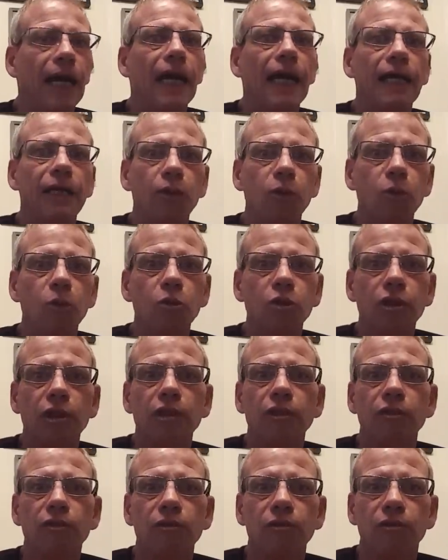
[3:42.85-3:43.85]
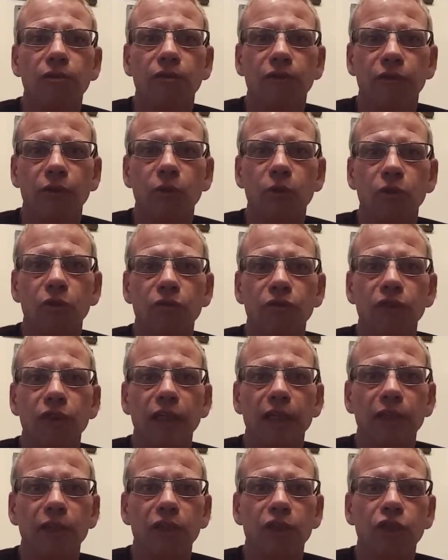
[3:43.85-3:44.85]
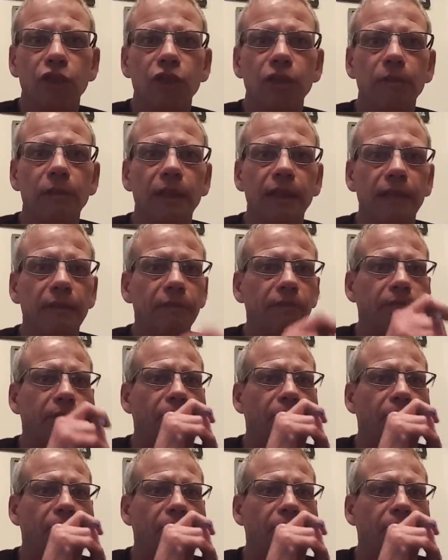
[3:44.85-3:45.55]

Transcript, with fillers: and also, of course, for going to Germany.